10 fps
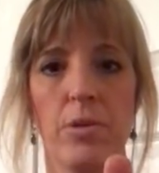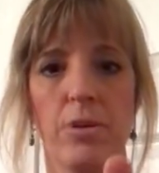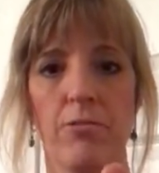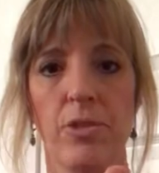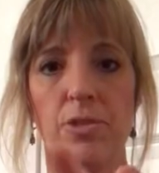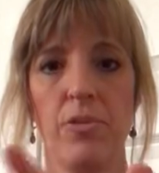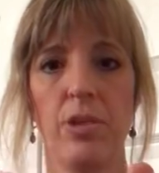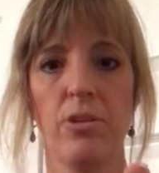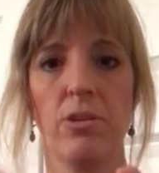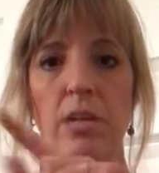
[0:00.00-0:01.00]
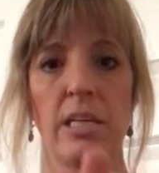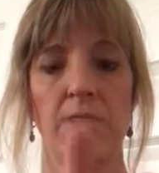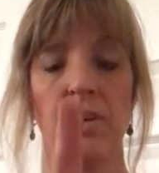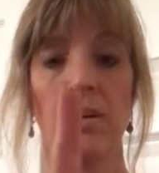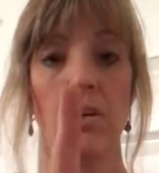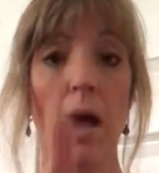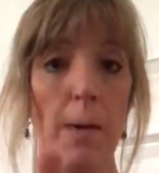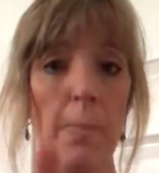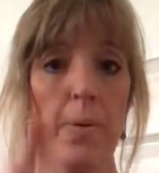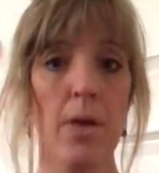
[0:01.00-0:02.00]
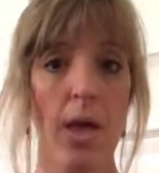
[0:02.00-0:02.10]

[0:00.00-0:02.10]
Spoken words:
your first finger, your last finger up,